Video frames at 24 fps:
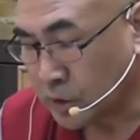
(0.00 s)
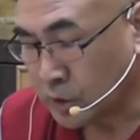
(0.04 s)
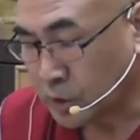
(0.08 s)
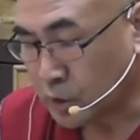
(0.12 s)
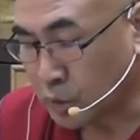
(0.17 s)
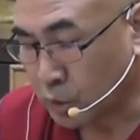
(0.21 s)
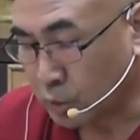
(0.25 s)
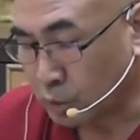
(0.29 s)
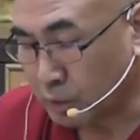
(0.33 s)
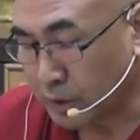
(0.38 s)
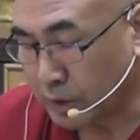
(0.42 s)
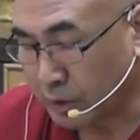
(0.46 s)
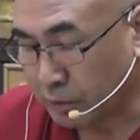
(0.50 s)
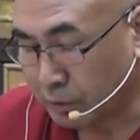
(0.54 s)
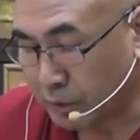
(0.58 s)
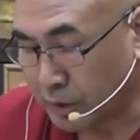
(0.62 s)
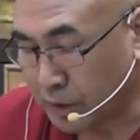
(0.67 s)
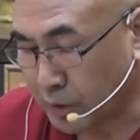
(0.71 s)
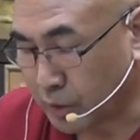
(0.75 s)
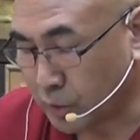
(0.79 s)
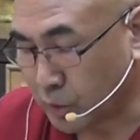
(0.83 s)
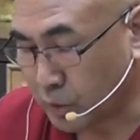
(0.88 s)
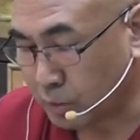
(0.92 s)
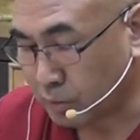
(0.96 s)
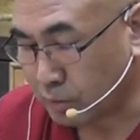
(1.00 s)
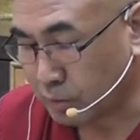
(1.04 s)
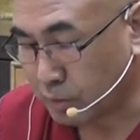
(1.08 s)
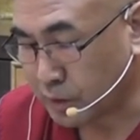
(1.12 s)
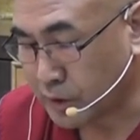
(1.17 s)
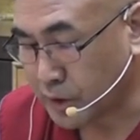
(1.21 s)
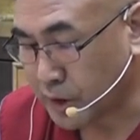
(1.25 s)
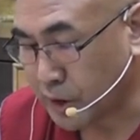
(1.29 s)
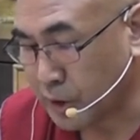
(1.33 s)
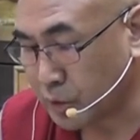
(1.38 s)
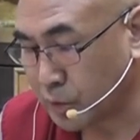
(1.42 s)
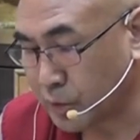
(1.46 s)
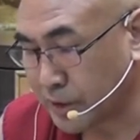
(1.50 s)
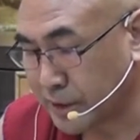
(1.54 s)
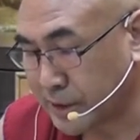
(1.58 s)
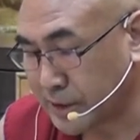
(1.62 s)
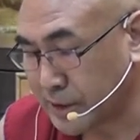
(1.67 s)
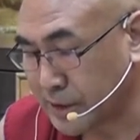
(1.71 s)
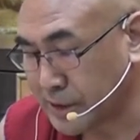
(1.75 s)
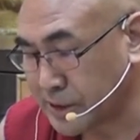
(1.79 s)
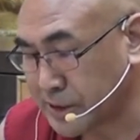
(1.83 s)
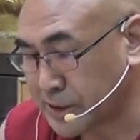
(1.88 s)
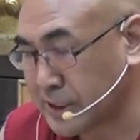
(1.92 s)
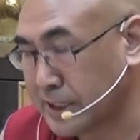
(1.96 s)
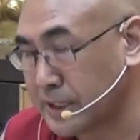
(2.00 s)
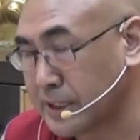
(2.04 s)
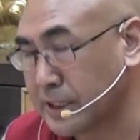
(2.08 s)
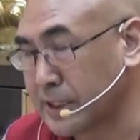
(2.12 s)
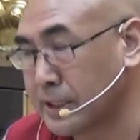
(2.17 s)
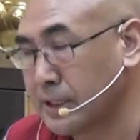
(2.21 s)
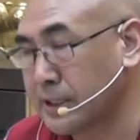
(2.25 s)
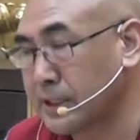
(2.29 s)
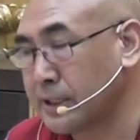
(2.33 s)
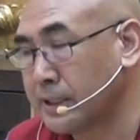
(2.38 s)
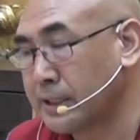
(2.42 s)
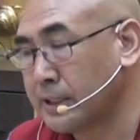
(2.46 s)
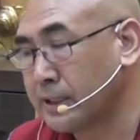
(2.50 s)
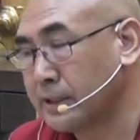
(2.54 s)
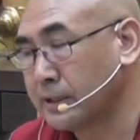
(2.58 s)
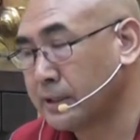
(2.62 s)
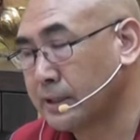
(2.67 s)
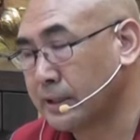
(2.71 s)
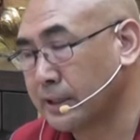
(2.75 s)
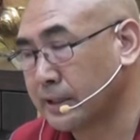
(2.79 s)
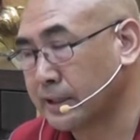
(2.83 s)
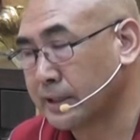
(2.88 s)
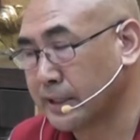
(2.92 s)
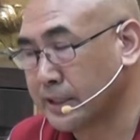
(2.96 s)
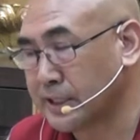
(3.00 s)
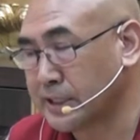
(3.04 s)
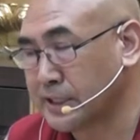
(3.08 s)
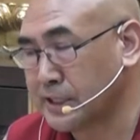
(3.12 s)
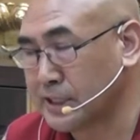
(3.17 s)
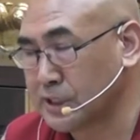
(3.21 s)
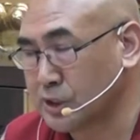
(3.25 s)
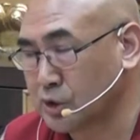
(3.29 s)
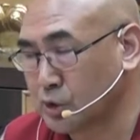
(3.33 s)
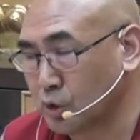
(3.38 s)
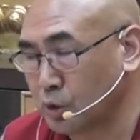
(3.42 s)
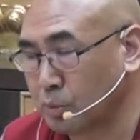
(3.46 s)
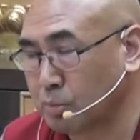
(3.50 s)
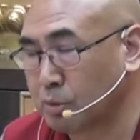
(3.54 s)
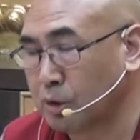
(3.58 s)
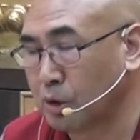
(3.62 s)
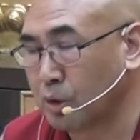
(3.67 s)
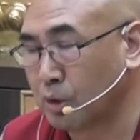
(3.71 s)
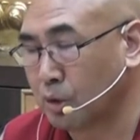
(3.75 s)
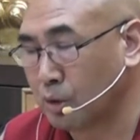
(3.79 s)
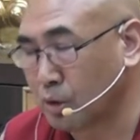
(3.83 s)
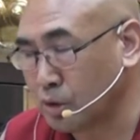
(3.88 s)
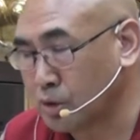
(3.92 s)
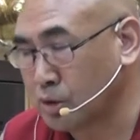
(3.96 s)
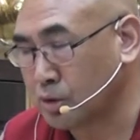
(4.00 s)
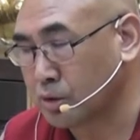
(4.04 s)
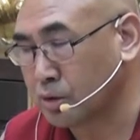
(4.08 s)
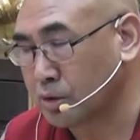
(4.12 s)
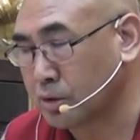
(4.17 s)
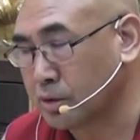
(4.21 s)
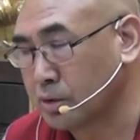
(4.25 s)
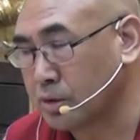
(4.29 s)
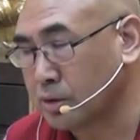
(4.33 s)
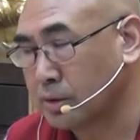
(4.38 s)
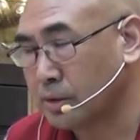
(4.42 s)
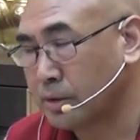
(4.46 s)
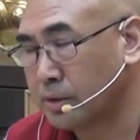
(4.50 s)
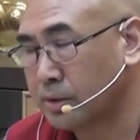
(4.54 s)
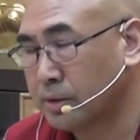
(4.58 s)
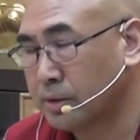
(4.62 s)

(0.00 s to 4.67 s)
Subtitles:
so when we try to understand the greatness of the author,